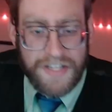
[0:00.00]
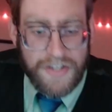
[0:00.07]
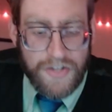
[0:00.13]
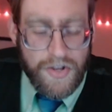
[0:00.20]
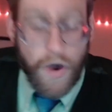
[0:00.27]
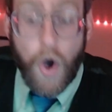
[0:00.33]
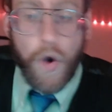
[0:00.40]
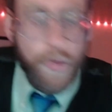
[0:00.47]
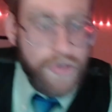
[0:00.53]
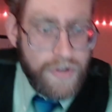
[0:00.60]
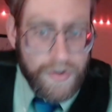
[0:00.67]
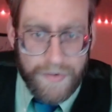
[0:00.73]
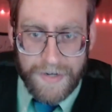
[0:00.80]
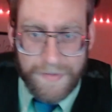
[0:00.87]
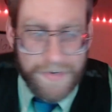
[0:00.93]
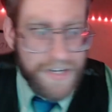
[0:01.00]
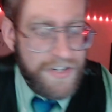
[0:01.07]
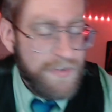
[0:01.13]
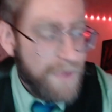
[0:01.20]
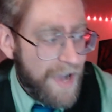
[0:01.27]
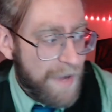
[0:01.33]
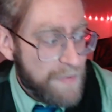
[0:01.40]
You, oh, you know what I'm going to
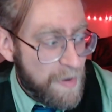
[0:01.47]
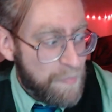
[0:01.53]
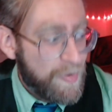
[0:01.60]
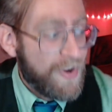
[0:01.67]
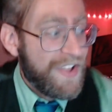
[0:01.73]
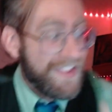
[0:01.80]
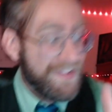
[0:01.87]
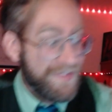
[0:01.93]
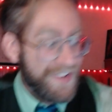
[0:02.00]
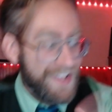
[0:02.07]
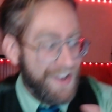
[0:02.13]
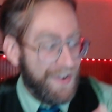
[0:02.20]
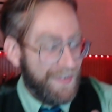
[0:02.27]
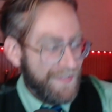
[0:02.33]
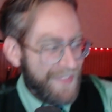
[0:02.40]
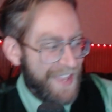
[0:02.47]
do? I'm going to put on the video.